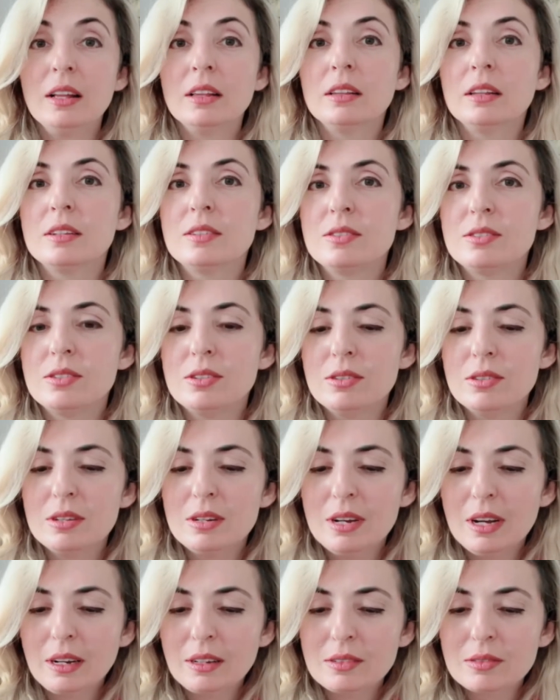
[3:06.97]
Let's do the
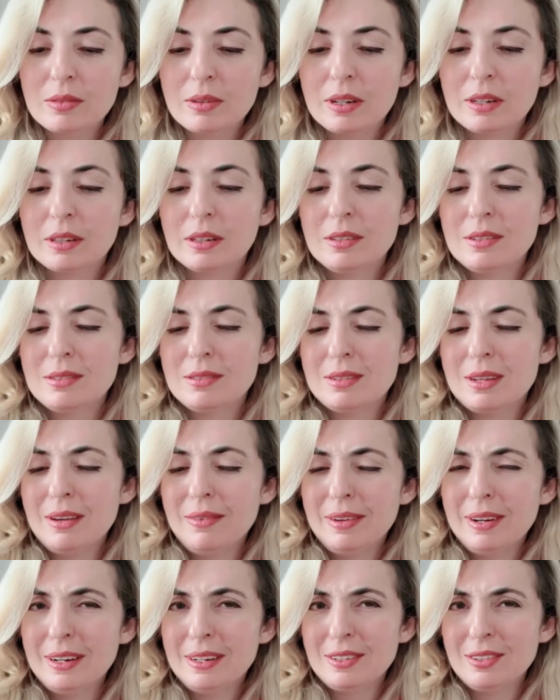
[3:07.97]
next one. Let's give
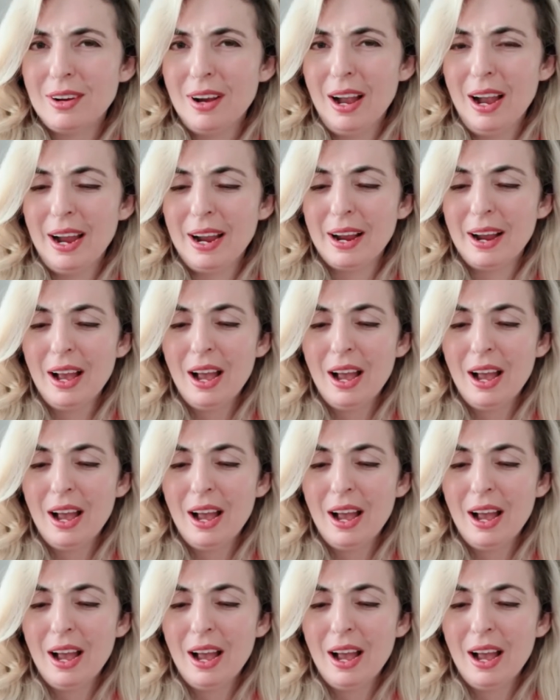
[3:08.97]
it a try.